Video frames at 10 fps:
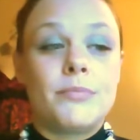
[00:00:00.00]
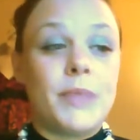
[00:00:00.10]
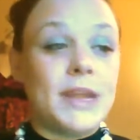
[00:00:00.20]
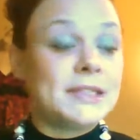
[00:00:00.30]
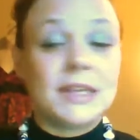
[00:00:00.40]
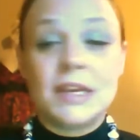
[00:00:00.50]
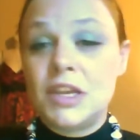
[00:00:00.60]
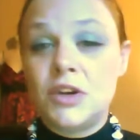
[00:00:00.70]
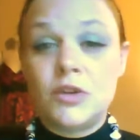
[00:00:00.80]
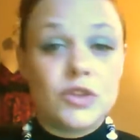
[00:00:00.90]

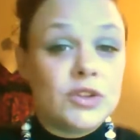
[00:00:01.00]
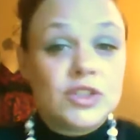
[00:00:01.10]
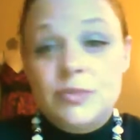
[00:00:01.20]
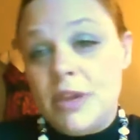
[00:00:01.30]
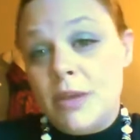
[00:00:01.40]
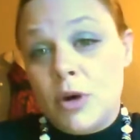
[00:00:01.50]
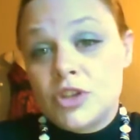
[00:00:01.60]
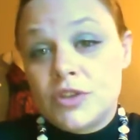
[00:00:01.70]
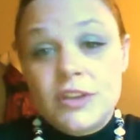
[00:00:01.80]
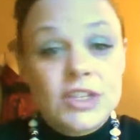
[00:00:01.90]
basic, you can just be a
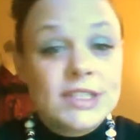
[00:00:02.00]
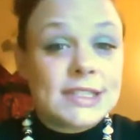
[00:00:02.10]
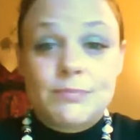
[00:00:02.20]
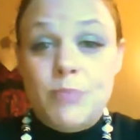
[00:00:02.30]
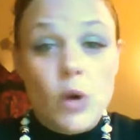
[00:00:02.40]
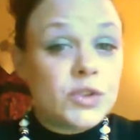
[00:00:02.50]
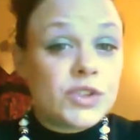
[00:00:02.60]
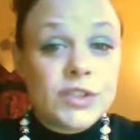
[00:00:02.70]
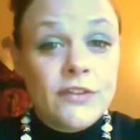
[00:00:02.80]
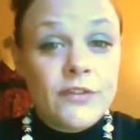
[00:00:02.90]
person that just
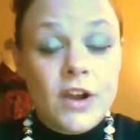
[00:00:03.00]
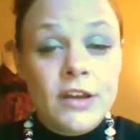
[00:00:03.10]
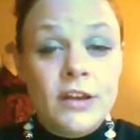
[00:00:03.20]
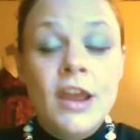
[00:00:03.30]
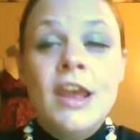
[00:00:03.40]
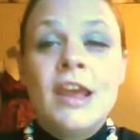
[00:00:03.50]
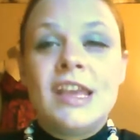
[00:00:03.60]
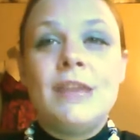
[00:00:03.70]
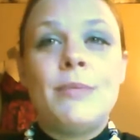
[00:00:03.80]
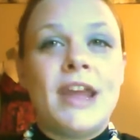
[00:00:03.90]
posts stuff on
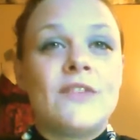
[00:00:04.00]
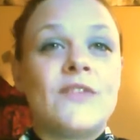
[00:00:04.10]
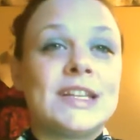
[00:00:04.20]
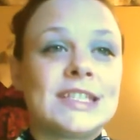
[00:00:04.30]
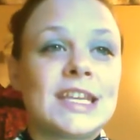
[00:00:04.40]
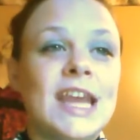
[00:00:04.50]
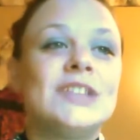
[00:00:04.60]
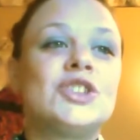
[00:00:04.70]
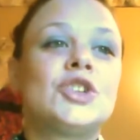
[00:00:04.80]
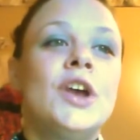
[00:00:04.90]
eBay. If that's the
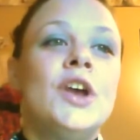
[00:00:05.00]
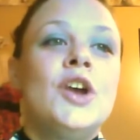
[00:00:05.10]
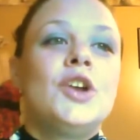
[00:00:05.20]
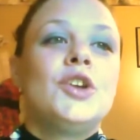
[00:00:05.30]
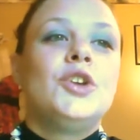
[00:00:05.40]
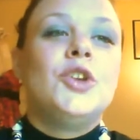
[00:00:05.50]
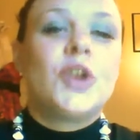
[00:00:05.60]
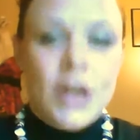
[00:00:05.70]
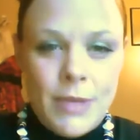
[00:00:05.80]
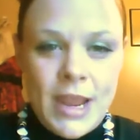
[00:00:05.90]
case, you're
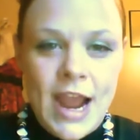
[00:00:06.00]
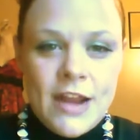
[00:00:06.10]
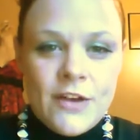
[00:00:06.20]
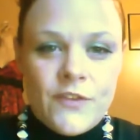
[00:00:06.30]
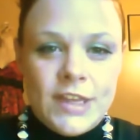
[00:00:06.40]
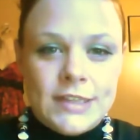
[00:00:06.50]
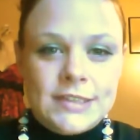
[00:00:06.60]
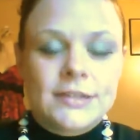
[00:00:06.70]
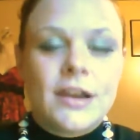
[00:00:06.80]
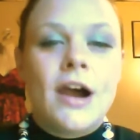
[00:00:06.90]
going to pay higher fees,
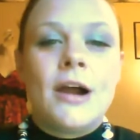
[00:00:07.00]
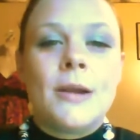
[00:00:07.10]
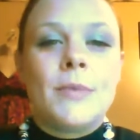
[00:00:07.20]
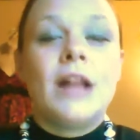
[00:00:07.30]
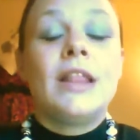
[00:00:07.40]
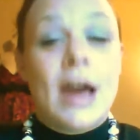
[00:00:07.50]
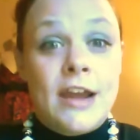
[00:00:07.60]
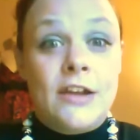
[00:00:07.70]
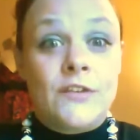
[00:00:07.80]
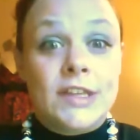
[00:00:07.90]
a lot
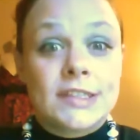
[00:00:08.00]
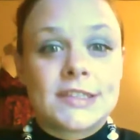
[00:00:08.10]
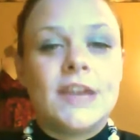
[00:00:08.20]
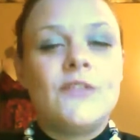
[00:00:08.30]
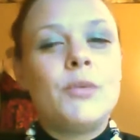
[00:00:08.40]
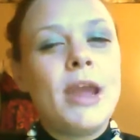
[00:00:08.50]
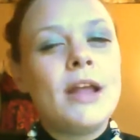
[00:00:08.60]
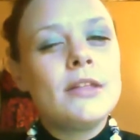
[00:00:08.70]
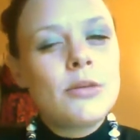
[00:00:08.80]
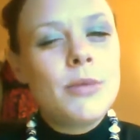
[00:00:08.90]
higher fees. If you pay
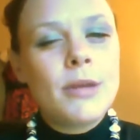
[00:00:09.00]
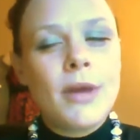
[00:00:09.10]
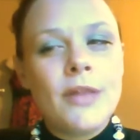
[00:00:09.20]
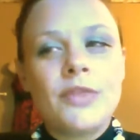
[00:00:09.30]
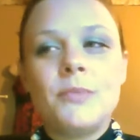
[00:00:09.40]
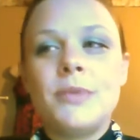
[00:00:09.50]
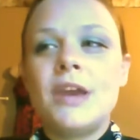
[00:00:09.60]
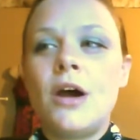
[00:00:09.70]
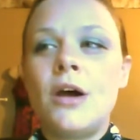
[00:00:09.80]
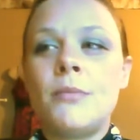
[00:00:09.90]
a little bit a month and
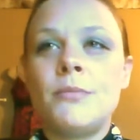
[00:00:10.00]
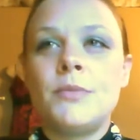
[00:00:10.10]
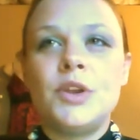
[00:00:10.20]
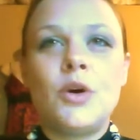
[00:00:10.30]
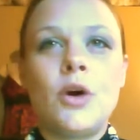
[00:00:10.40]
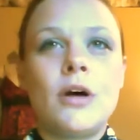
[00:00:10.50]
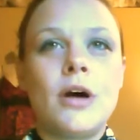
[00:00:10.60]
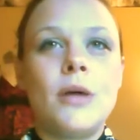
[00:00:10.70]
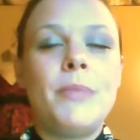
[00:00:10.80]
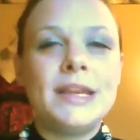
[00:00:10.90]
become,
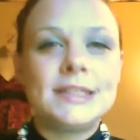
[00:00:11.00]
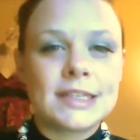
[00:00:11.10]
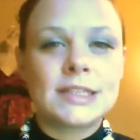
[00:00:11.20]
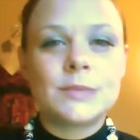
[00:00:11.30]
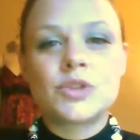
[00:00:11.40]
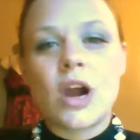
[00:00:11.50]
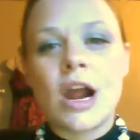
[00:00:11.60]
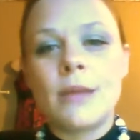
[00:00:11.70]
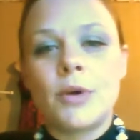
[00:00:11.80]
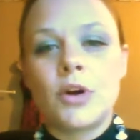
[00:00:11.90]
a basic
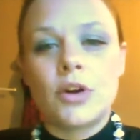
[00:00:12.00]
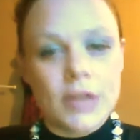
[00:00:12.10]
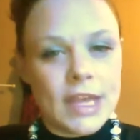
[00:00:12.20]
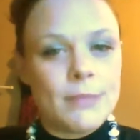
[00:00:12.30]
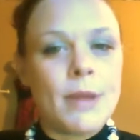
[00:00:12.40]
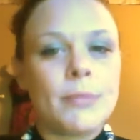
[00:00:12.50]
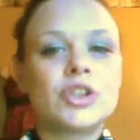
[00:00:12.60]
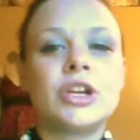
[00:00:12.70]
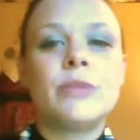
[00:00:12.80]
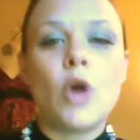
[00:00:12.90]
subscriber, get a
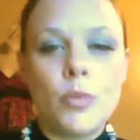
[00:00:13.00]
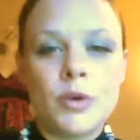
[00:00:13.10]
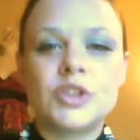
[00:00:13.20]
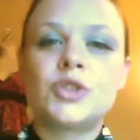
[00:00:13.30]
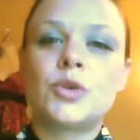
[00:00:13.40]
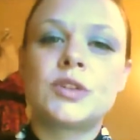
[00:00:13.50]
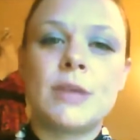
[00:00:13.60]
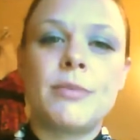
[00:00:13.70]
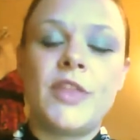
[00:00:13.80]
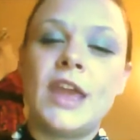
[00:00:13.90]
membership, open a store
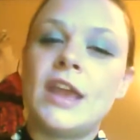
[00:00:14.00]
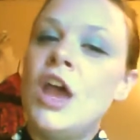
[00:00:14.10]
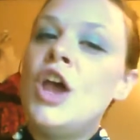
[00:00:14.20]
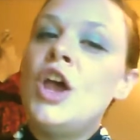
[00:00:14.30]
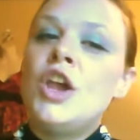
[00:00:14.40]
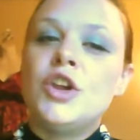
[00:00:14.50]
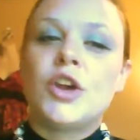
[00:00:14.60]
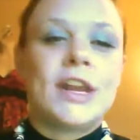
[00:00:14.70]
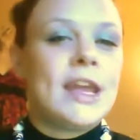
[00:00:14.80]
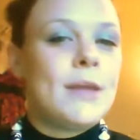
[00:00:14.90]
type of thing, you're
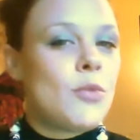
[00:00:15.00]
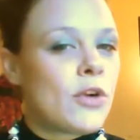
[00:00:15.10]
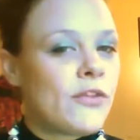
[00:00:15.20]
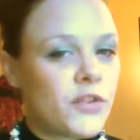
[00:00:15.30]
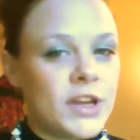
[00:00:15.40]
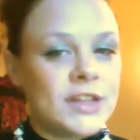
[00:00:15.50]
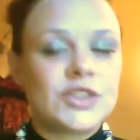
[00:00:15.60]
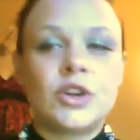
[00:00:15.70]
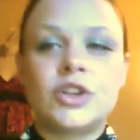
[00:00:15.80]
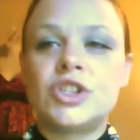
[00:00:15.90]
going to get more free
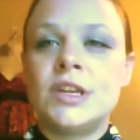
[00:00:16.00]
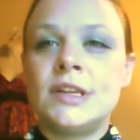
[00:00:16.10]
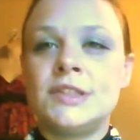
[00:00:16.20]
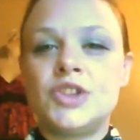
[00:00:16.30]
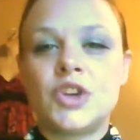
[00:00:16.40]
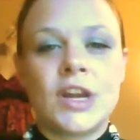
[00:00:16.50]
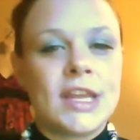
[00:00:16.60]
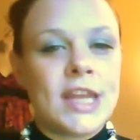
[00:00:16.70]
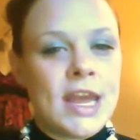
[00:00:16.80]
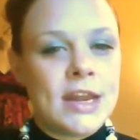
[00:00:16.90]
insertions. You're going
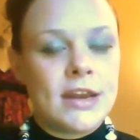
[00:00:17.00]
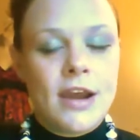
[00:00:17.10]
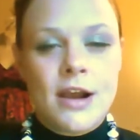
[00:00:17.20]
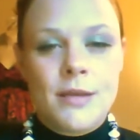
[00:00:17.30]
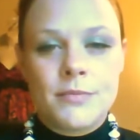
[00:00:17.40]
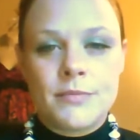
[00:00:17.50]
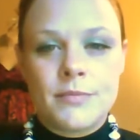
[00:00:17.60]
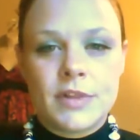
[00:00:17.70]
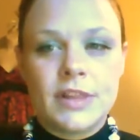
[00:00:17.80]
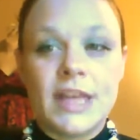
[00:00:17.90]
to get
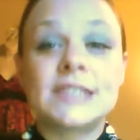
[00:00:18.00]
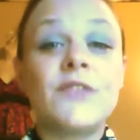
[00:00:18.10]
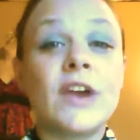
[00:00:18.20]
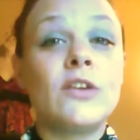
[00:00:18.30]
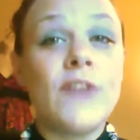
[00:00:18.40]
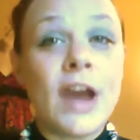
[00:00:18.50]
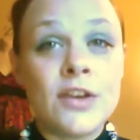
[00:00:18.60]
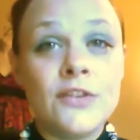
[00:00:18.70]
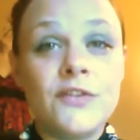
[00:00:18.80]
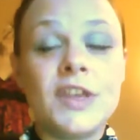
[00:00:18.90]
less final
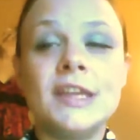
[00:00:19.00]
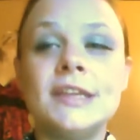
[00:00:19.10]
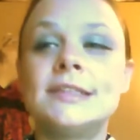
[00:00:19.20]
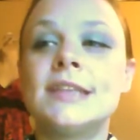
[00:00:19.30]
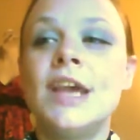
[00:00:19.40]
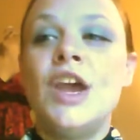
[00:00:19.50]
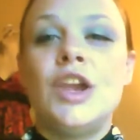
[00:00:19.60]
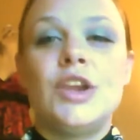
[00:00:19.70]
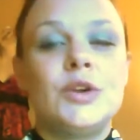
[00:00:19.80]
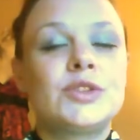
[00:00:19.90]
value fees,
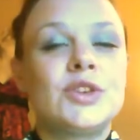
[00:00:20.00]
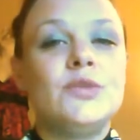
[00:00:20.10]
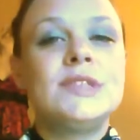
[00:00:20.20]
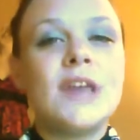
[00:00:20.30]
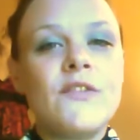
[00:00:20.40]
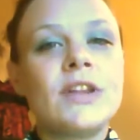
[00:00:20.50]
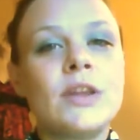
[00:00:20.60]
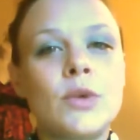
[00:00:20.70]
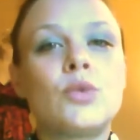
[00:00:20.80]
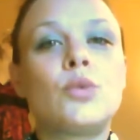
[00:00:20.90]
so you
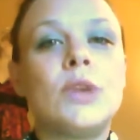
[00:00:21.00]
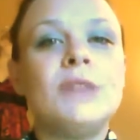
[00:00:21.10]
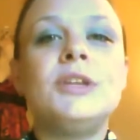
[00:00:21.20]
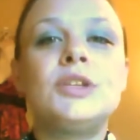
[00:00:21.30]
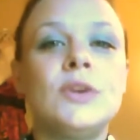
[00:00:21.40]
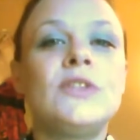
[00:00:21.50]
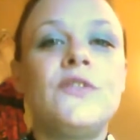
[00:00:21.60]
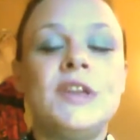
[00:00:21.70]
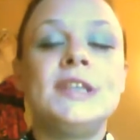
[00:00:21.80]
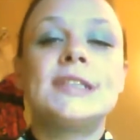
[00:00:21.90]
definitely want to read between the
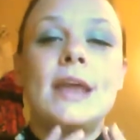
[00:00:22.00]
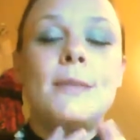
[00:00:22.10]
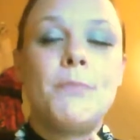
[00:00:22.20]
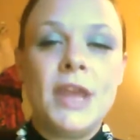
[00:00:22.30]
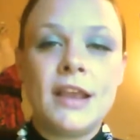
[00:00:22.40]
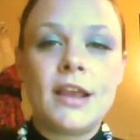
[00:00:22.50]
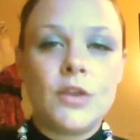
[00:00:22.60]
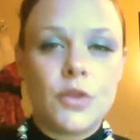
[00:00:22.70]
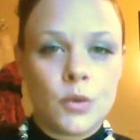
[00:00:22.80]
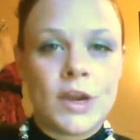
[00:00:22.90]
fees and pick
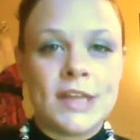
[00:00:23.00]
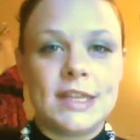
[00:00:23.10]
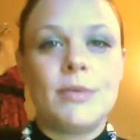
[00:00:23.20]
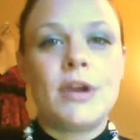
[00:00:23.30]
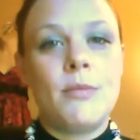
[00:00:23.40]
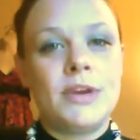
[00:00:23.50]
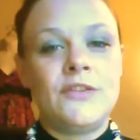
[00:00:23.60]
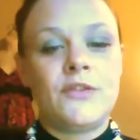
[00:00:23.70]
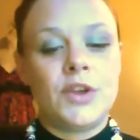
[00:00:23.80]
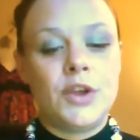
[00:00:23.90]
the right type of
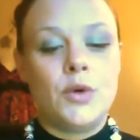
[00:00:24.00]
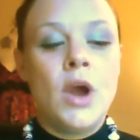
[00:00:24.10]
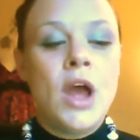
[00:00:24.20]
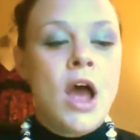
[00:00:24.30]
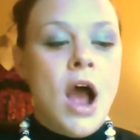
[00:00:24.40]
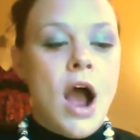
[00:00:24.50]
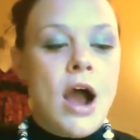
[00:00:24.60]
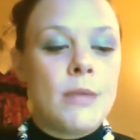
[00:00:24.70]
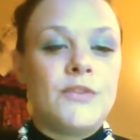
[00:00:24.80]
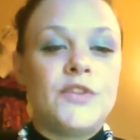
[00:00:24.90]
company for you.
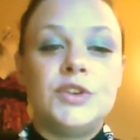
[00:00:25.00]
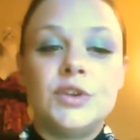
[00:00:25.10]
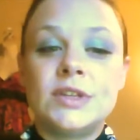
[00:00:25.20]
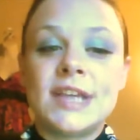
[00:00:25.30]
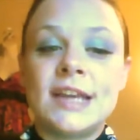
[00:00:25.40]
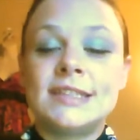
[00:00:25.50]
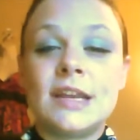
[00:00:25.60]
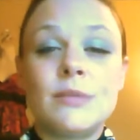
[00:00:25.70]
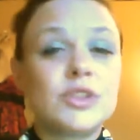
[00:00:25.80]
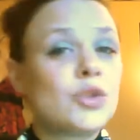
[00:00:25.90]
If you do decide to
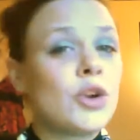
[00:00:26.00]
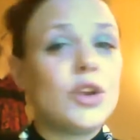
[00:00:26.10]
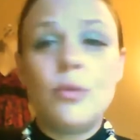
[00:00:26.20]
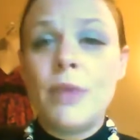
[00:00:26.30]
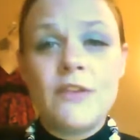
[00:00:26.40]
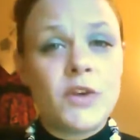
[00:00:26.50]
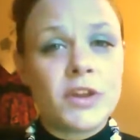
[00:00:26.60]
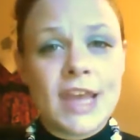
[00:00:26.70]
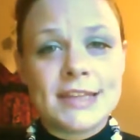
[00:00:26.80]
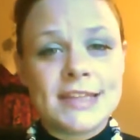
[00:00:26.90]
set up a store, you don't pay for
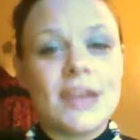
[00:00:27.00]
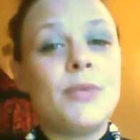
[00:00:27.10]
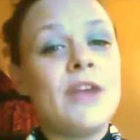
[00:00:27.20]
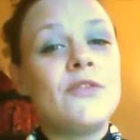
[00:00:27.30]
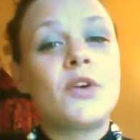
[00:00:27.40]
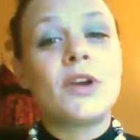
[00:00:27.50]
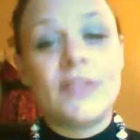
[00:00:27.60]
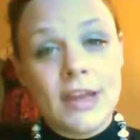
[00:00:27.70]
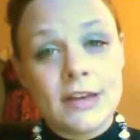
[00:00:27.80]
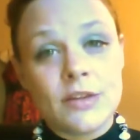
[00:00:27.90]
it that day, you pay for it
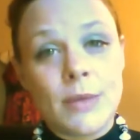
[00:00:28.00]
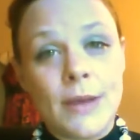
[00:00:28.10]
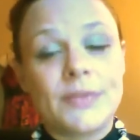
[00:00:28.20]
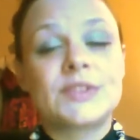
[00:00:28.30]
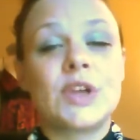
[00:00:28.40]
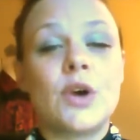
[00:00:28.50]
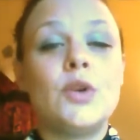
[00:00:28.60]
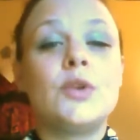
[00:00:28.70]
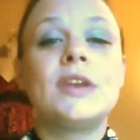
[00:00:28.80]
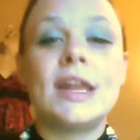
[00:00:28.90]
at the end of the month. So
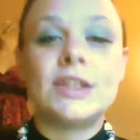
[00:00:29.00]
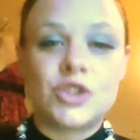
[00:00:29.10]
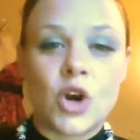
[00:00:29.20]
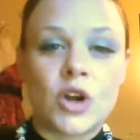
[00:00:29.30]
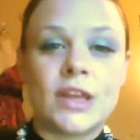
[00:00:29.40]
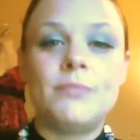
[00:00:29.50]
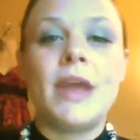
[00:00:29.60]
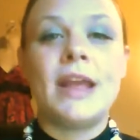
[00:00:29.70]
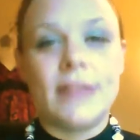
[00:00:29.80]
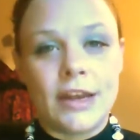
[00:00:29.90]
you can get started,
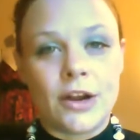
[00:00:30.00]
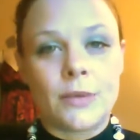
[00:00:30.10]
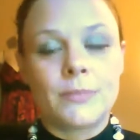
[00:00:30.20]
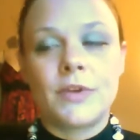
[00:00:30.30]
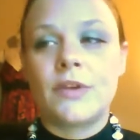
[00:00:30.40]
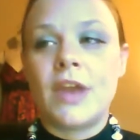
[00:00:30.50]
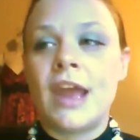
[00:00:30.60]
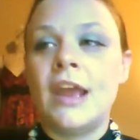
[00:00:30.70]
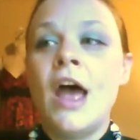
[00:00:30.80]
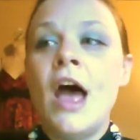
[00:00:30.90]
pay later,
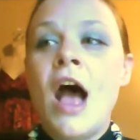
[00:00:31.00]
okay?